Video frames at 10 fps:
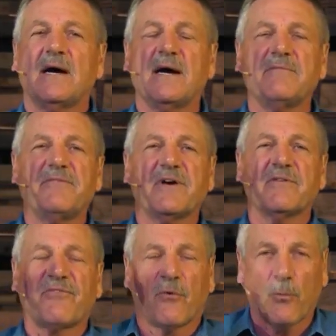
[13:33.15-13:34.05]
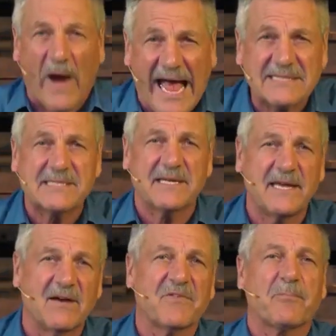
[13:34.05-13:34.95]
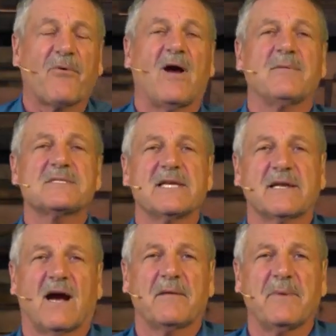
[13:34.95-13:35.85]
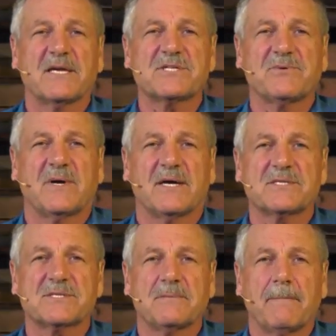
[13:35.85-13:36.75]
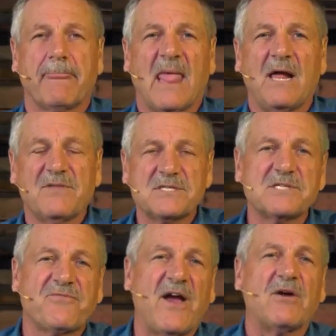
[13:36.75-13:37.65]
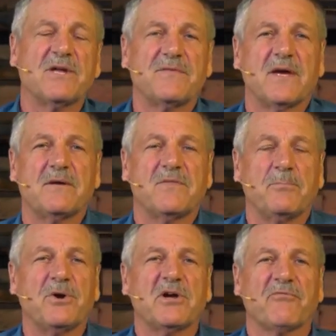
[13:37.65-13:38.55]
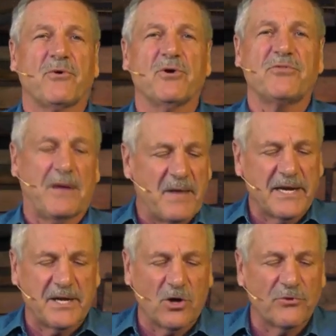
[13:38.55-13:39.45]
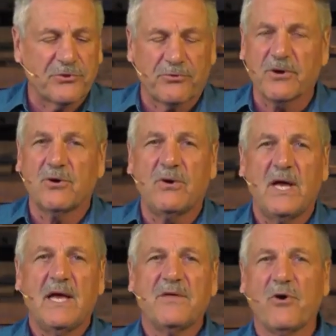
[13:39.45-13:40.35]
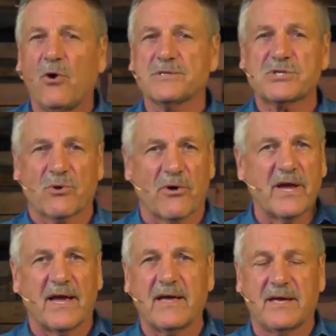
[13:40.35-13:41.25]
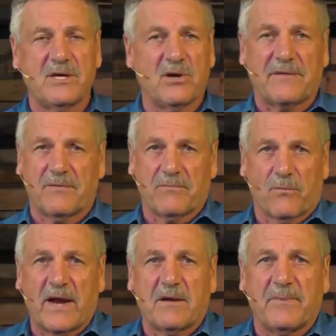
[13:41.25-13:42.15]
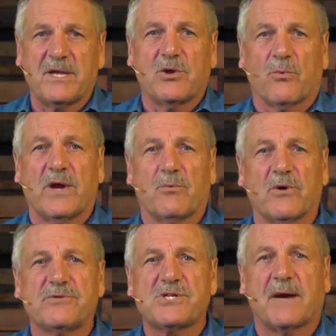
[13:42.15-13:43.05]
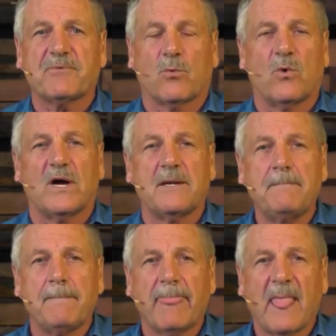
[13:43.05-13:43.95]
of the veracity of the promise that God makes to us. This is found in the, the book of Ruth. I'm not going to go through the whole story. I, you, I recommend you read Ruth chapter 1.